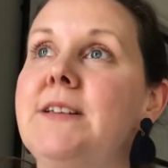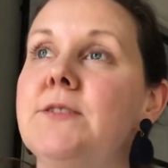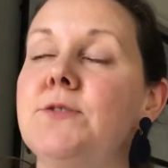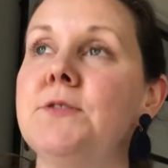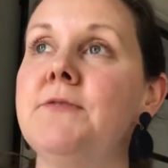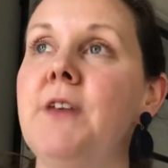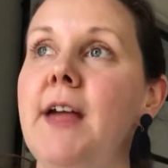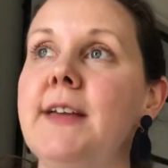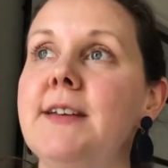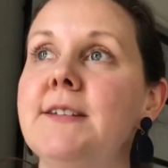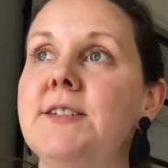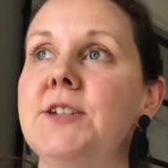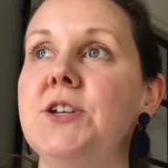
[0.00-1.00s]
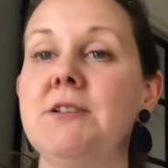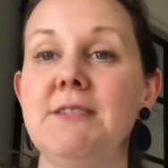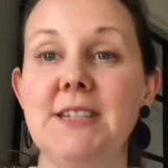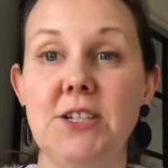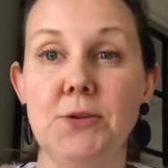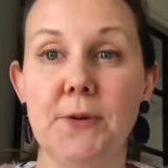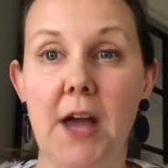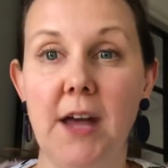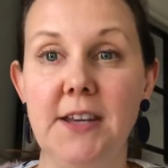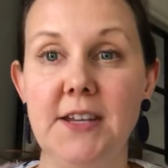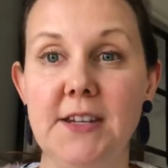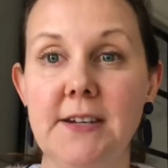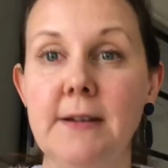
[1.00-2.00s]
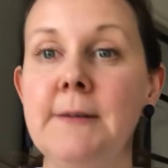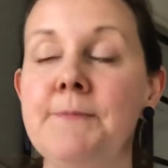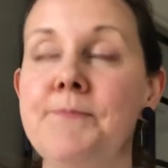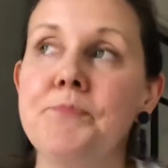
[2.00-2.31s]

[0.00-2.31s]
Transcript: sort of liken security to an onion,